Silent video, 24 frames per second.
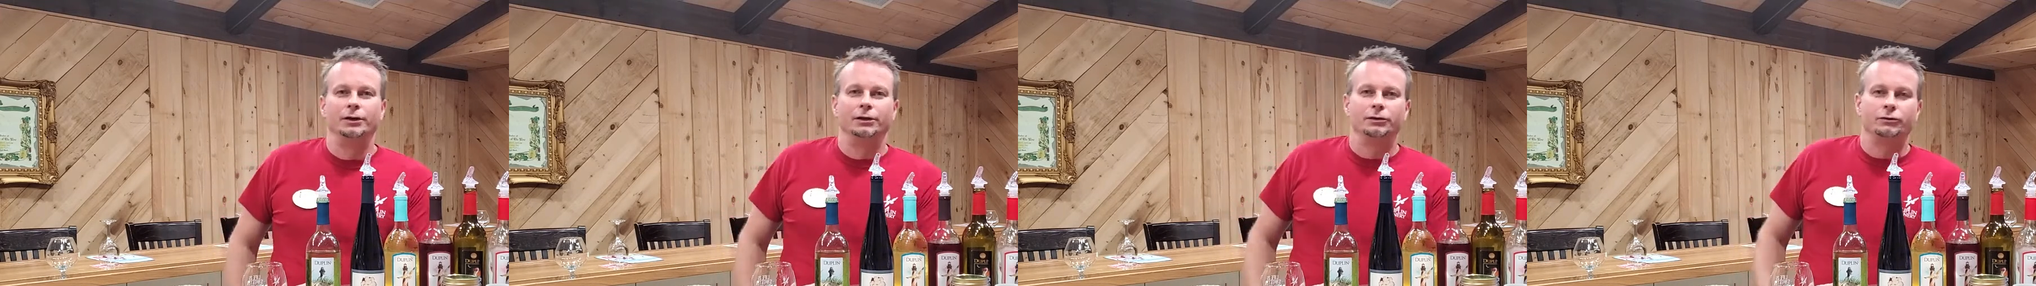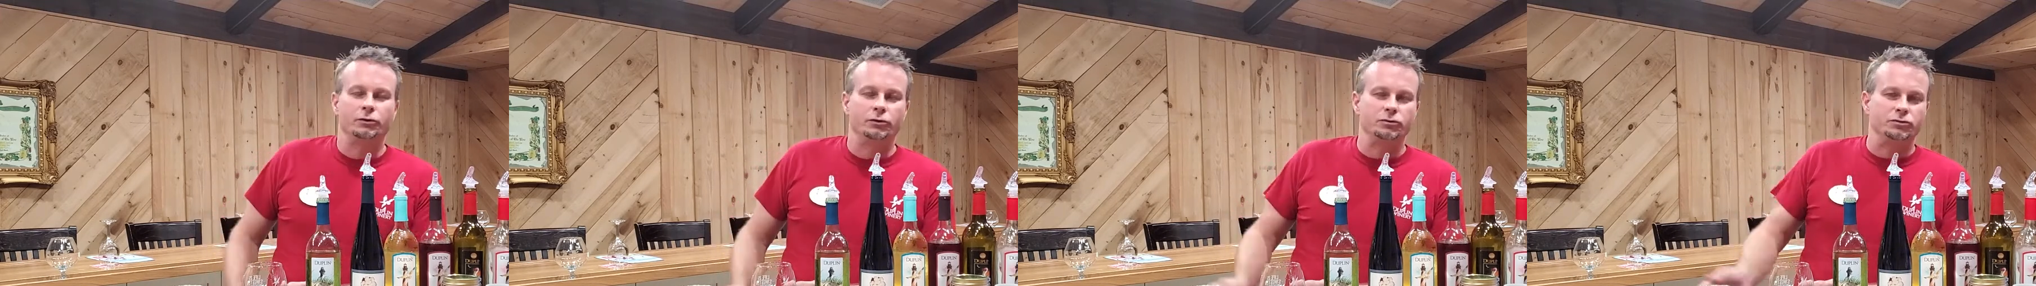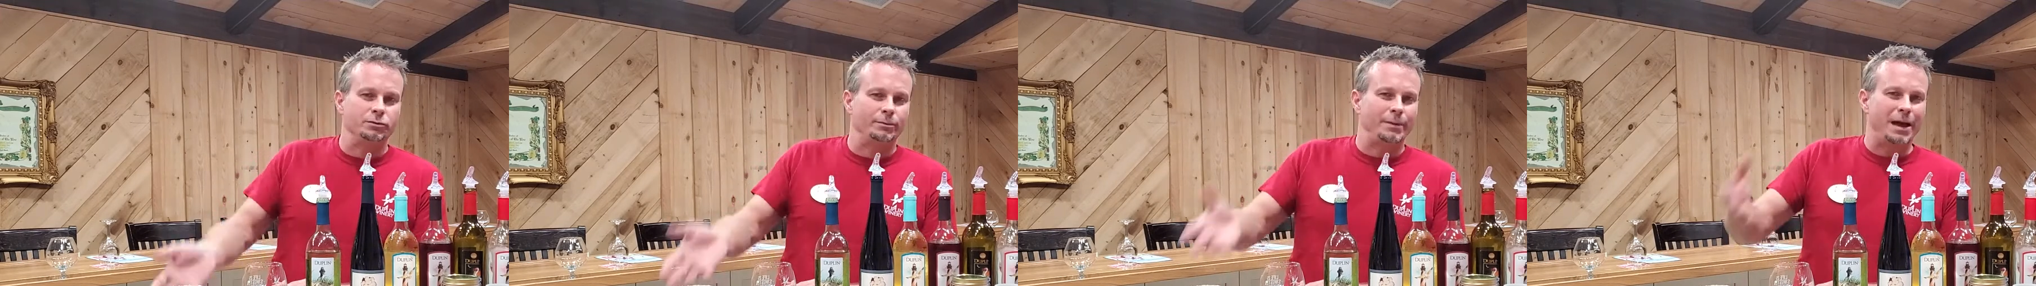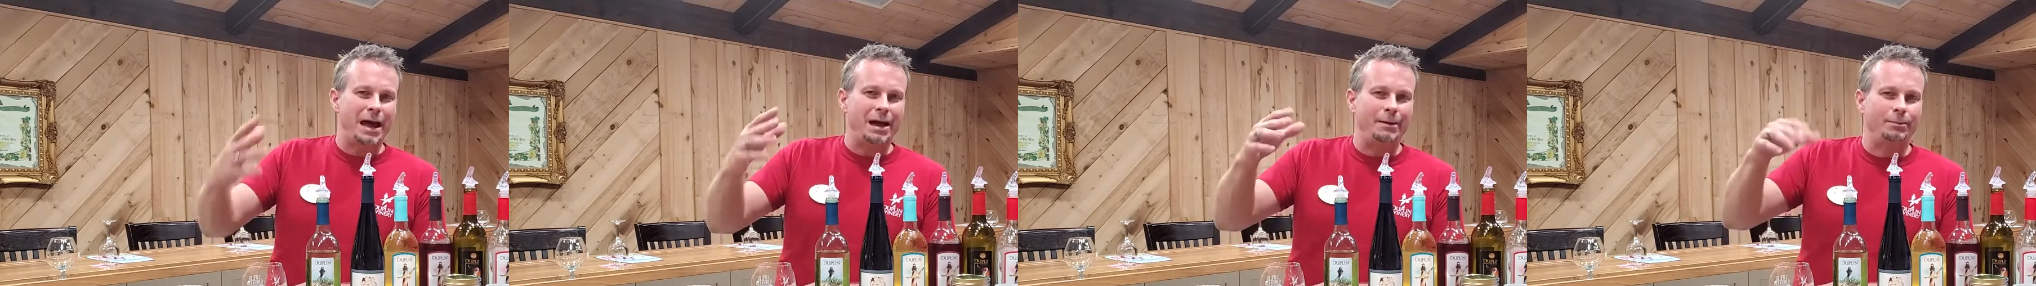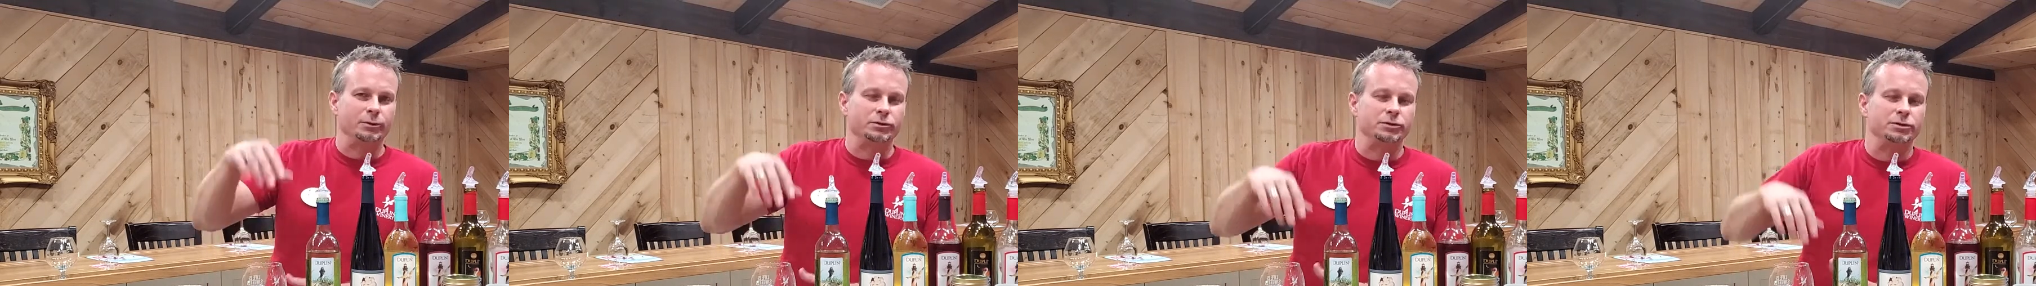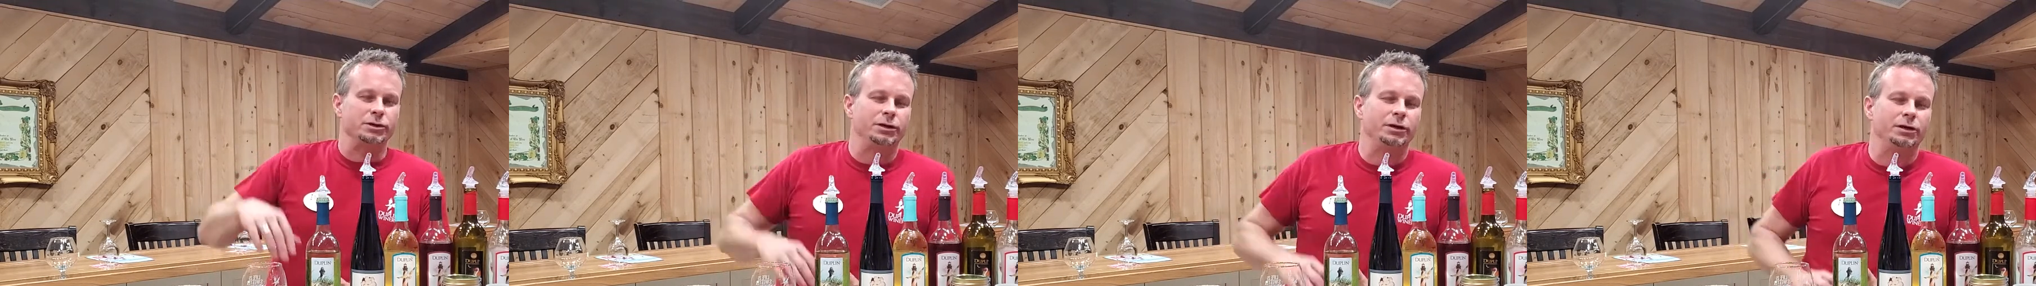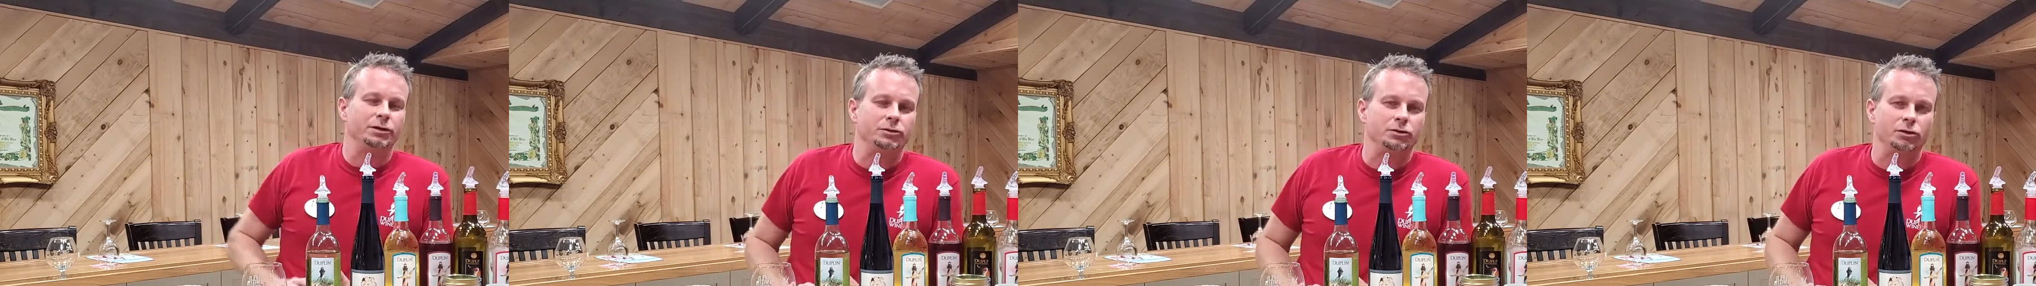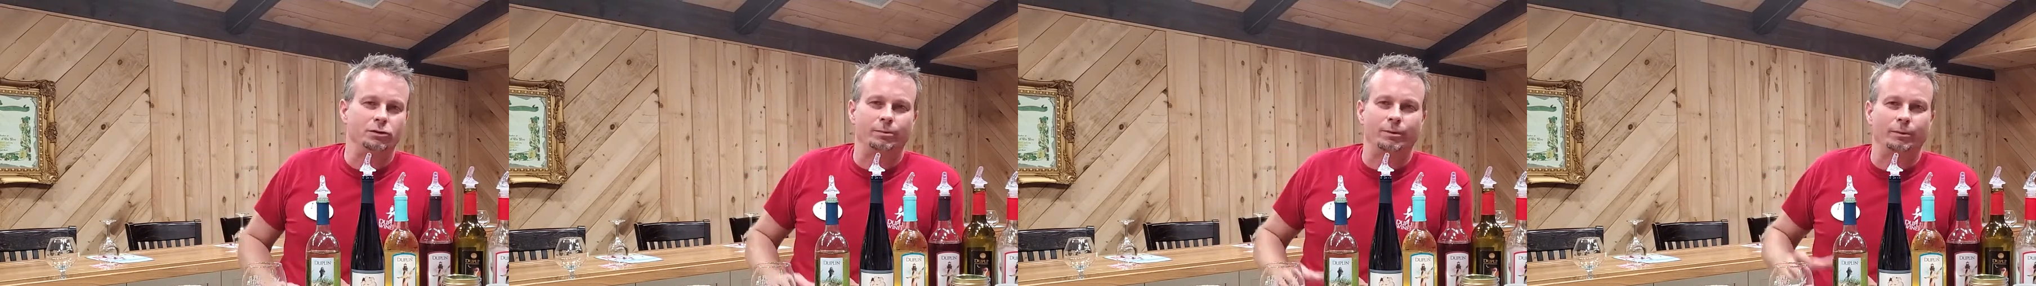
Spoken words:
Throw some apples in there, too.